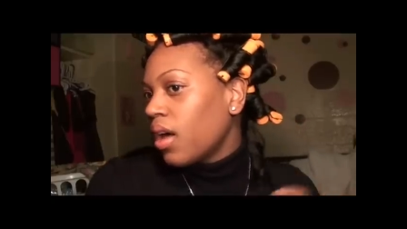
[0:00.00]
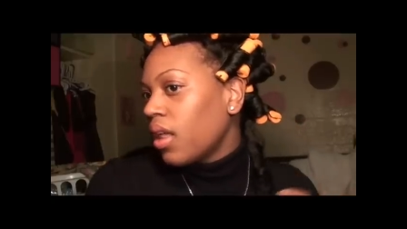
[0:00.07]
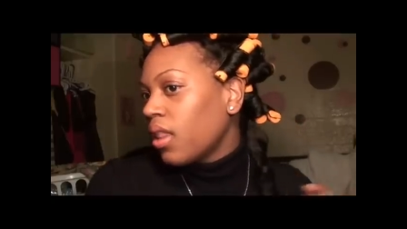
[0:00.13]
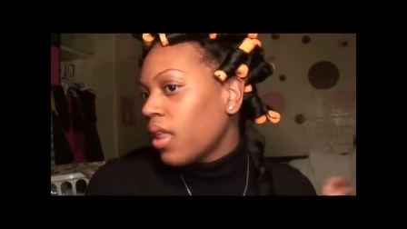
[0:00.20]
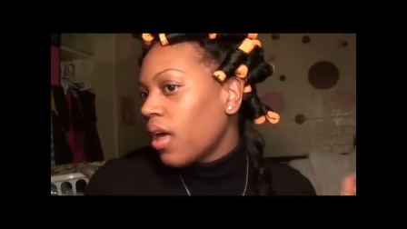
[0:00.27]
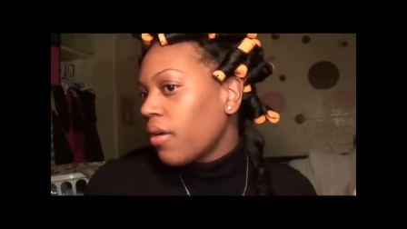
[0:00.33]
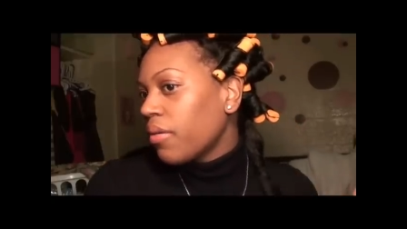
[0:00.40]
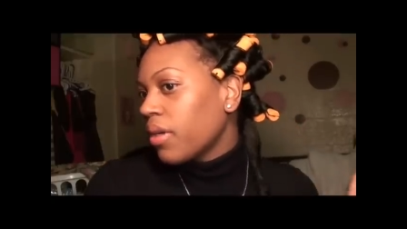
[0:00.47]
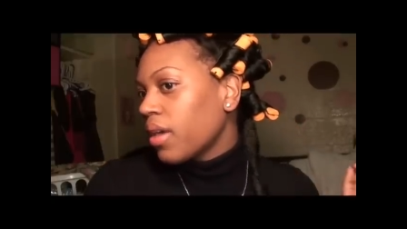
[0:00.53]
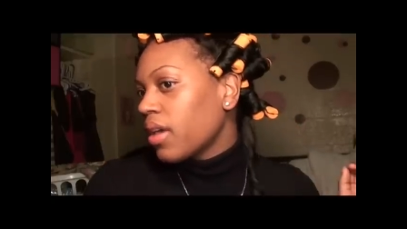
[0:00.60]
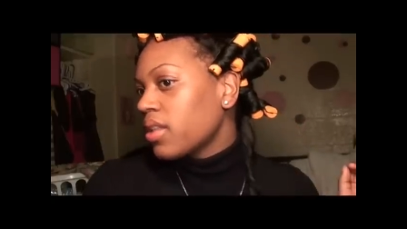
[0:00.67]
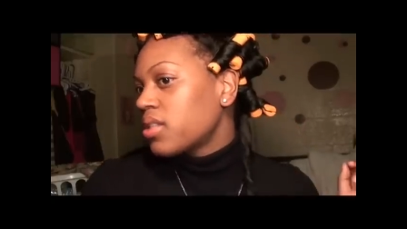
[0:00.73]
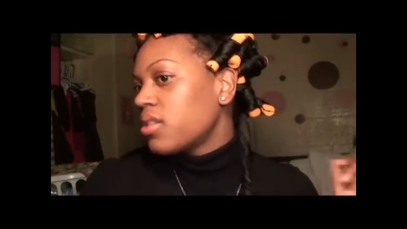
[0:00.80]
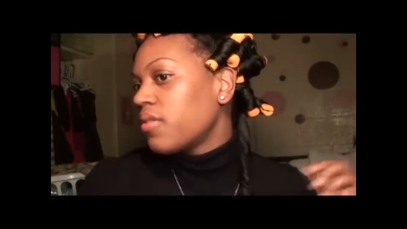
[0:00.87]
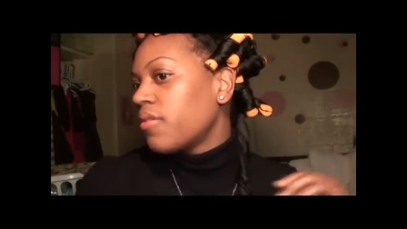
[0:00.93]
allowing
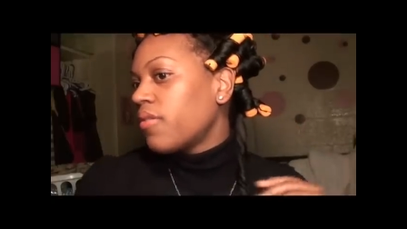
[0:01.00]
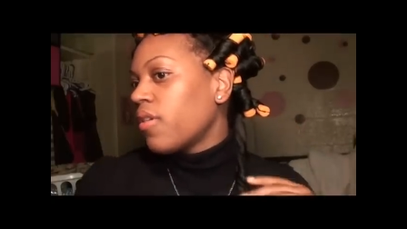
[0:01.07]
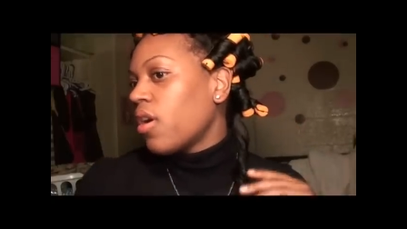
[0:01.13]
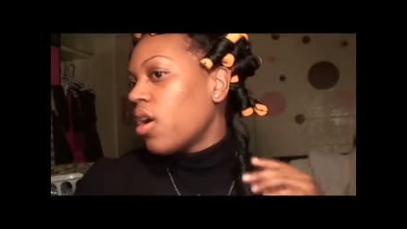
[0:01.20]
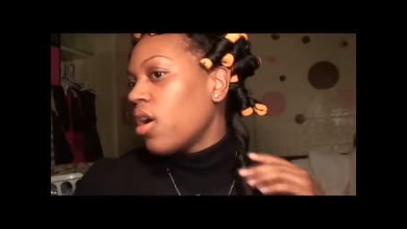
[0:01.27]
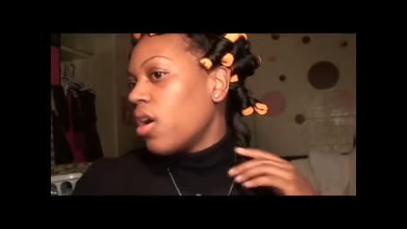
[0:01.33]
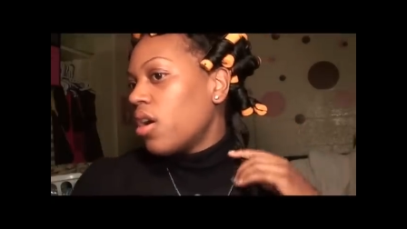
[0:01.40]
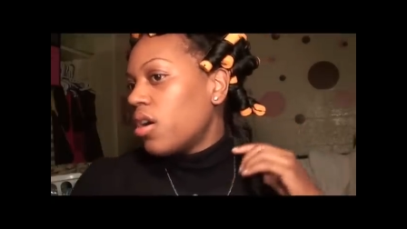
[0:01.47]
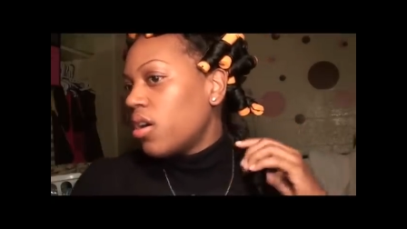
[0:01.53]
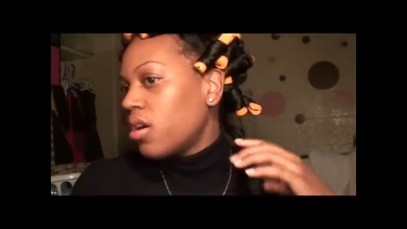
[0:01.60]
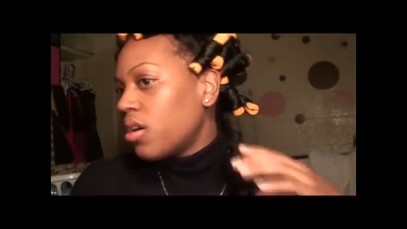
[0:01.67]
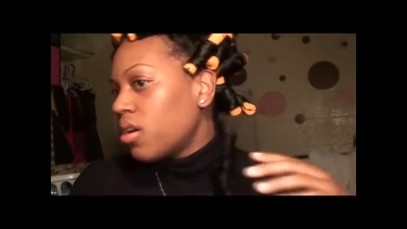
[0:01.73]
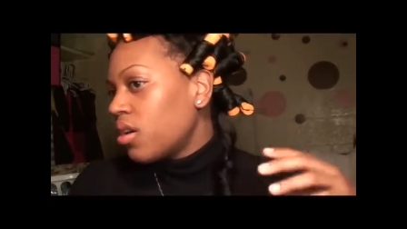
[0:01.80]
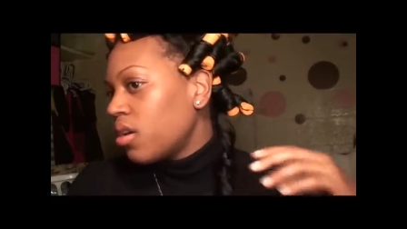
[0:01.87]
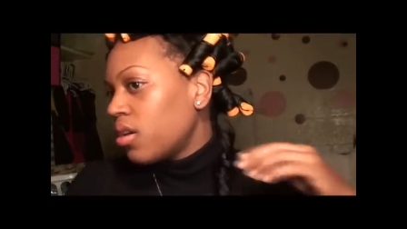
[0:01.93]
it to fall.
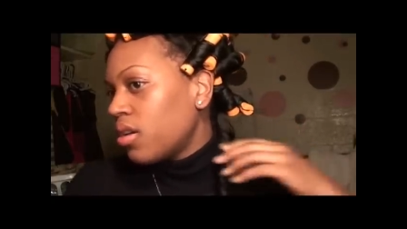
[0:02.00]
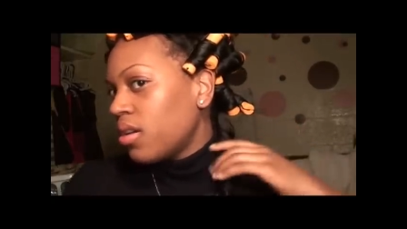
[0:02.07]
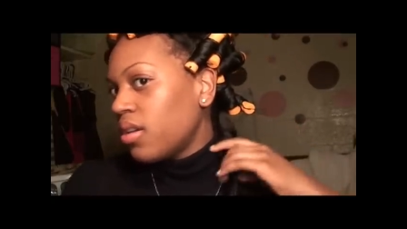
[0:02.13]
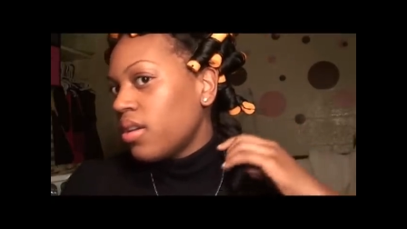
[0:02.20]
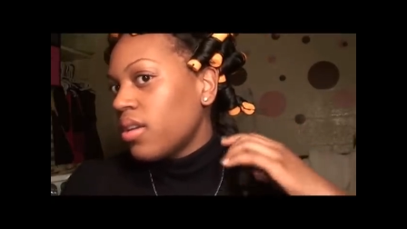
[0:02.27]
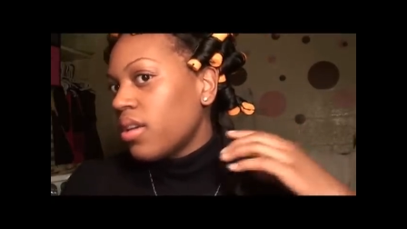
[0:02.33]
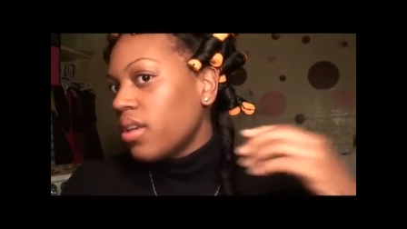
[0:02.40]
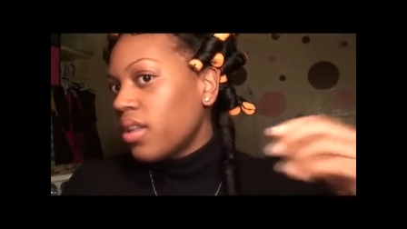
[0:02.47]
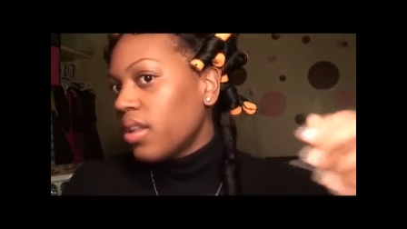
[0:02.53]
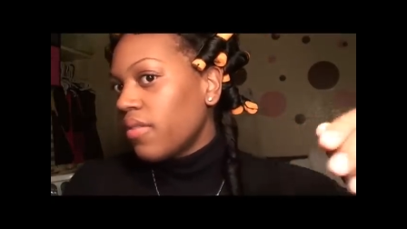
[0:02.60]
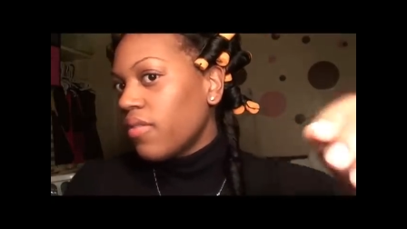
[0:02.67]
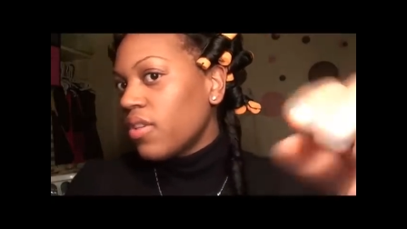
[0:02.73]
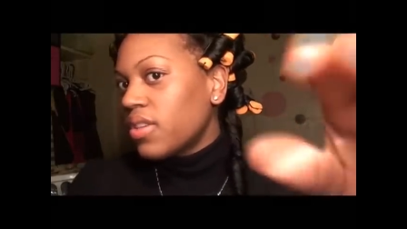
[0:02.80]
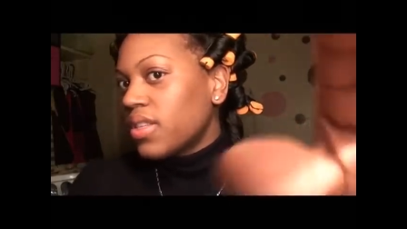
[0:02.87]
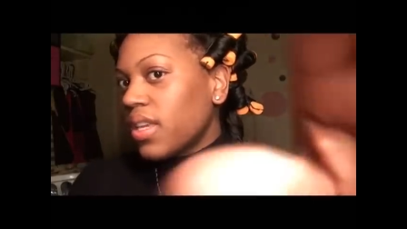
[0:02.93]

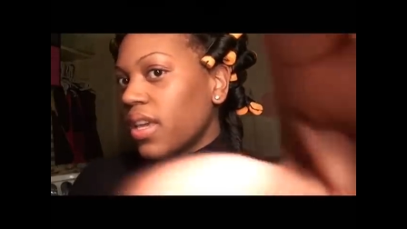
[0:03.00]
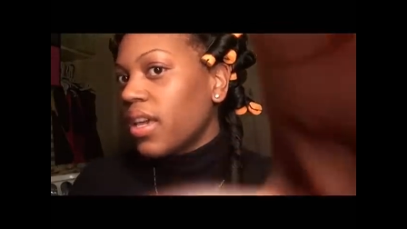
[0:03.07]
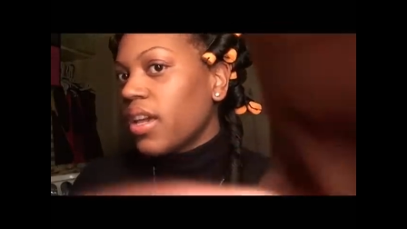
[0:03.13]
As you see